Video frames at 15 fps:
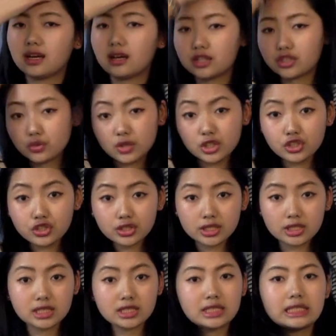squished.
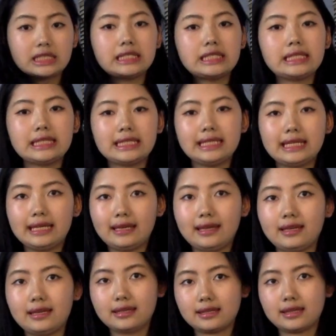
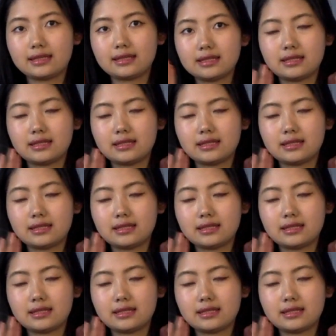And that.